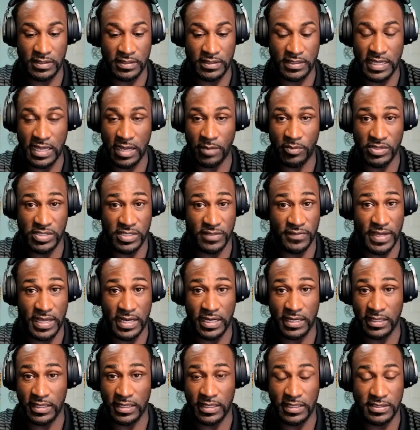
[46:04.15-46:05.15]
the Cowboys have
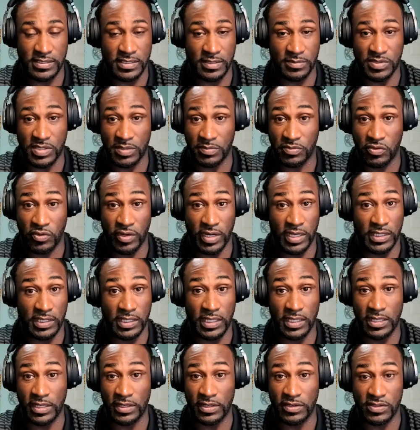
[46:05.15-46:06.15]
had some great
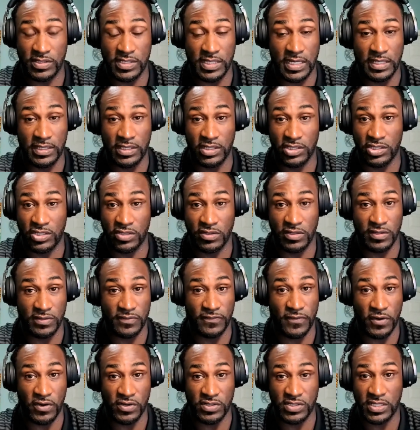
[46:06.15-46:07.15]
luck on their side this year
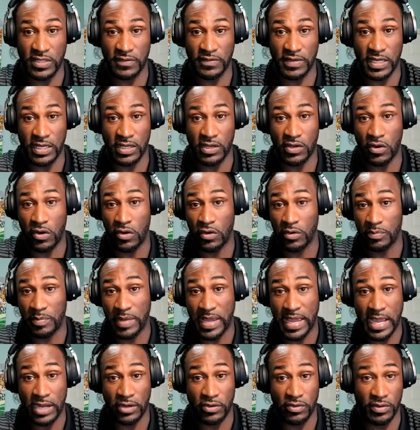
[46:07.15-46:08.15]
as far as stuff getting
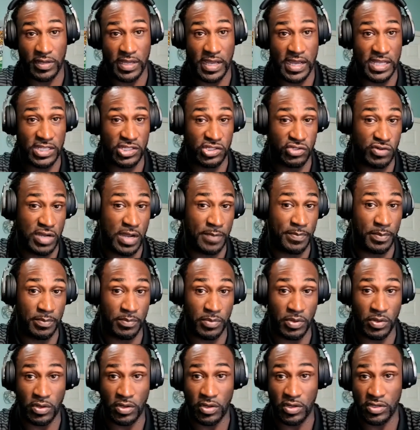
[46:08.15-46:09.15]
called back or guys
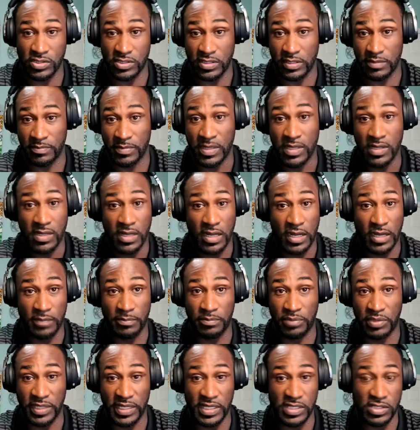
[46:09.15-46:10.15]
dropping balls
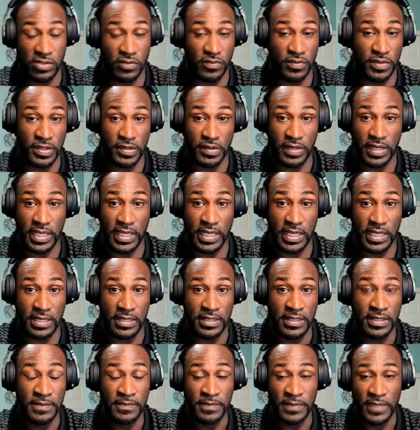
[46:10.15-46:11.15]
on plays over their
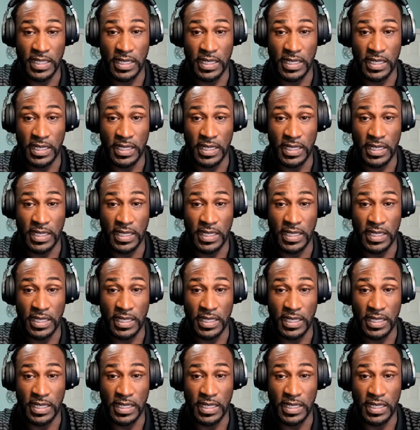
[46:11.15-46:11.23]
head.